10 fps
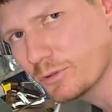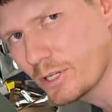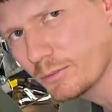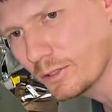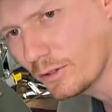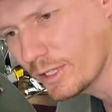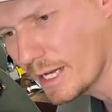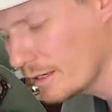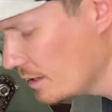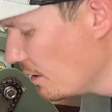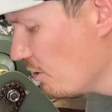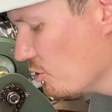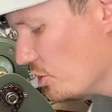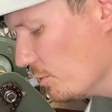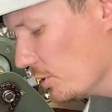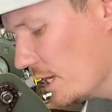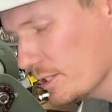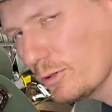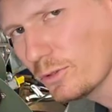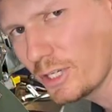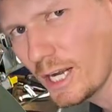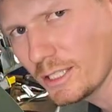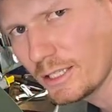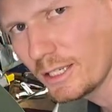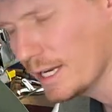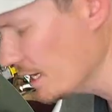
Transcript: or something like that, simple as to adjust